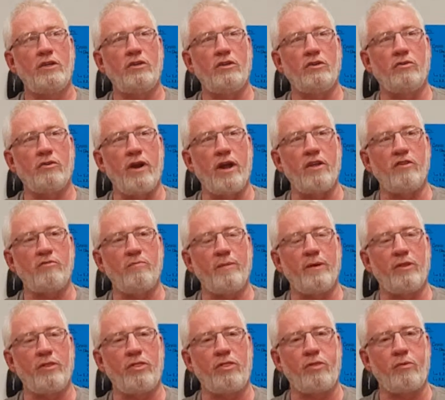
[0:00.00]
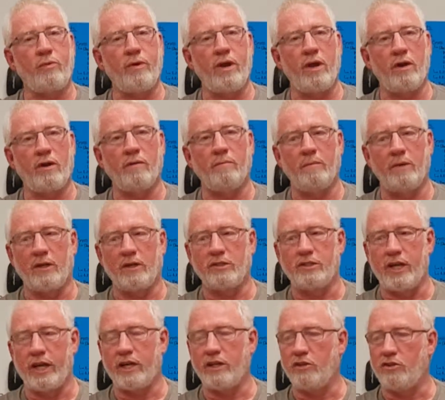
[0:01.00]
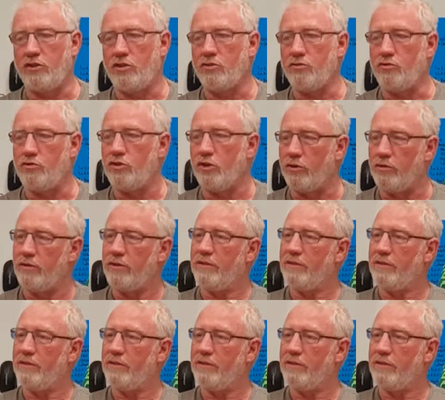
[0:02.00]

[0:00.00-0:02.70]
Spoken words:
to transmit 300 milliseconds too soon.